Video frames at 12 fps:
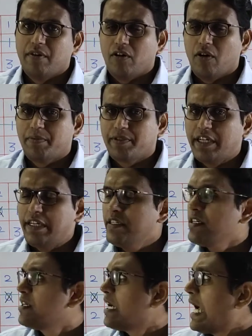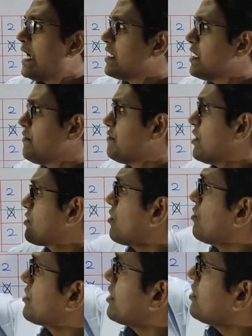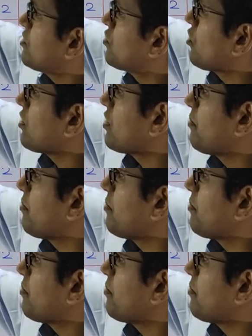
obtained, and if the solution is not